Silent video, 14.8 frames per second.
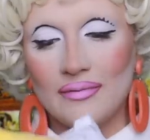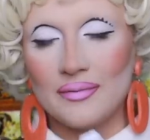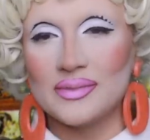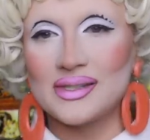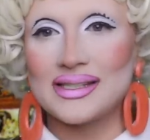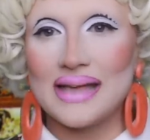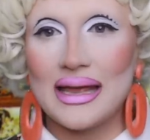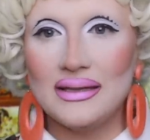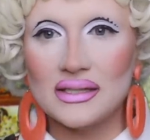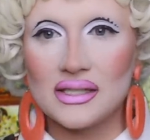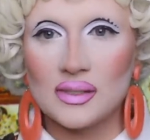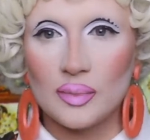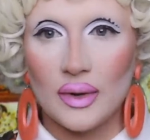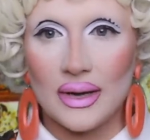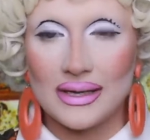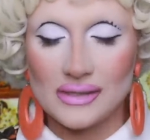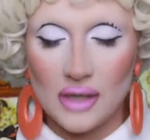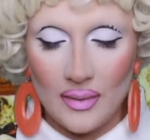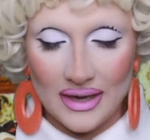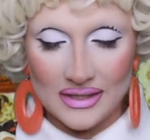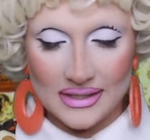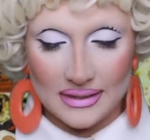from Sainsbury's.
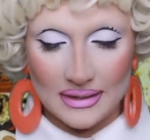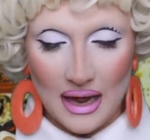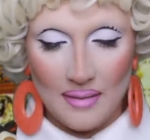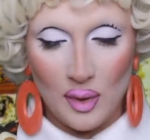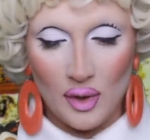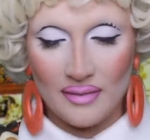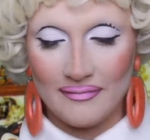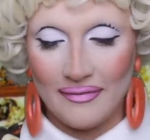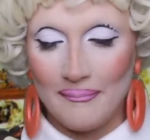No, I didn't. I bought them